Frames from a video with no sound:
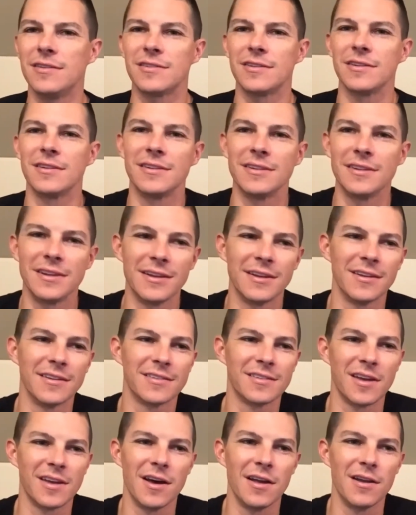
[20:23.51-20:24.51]
and the
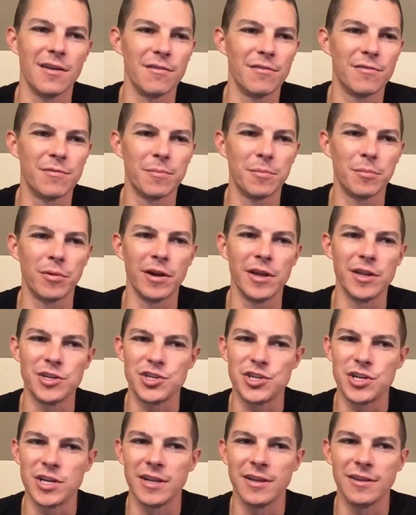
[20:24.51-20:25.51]
son of Brent
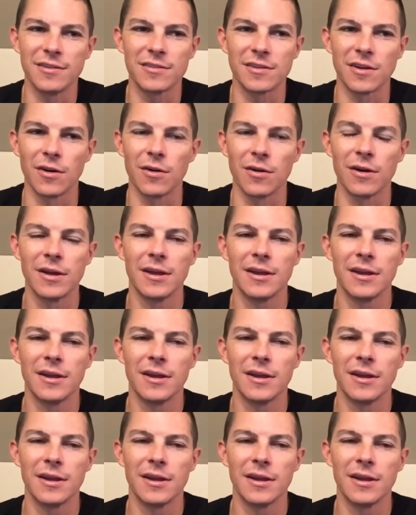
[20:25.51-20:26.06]
Chitty. So